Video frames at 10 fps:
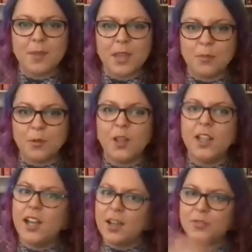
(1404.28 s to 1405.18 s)
people.
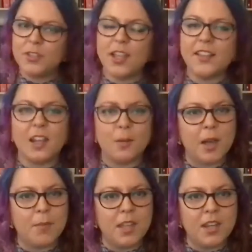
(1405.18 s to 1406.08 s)
I feel like that
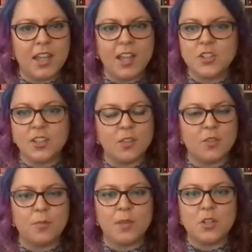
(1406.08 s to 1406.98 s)
about meeting Angela
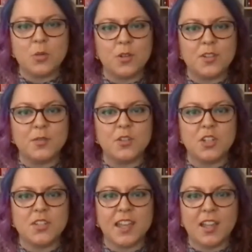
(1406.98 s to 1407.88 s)
through Pitch Wars. It was
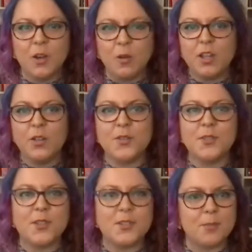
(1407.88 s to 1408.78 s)
just we
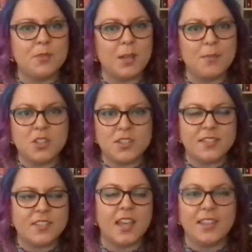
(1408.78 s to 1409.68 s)
also sometimes
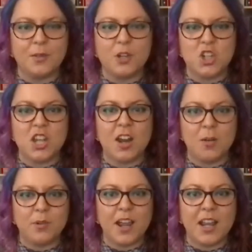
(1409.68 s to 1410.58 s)
say that we share
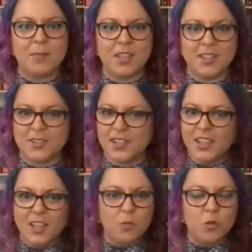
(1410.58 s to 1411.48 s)
a brain because
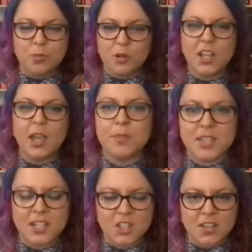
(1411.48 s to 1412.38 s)
we'll preempt
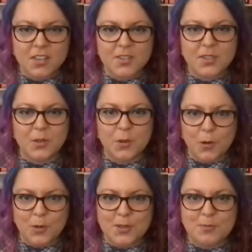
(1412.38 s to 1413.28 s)
each other's
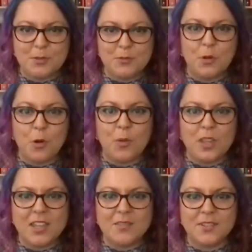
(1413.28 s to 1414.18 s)
thoughts before we
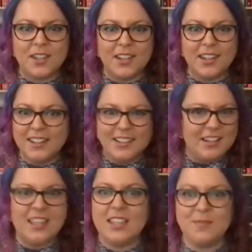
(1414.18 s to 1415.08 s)

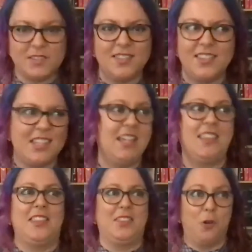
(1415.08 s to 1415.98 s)
even think
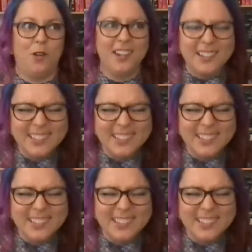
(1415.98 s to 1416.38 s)
the thought.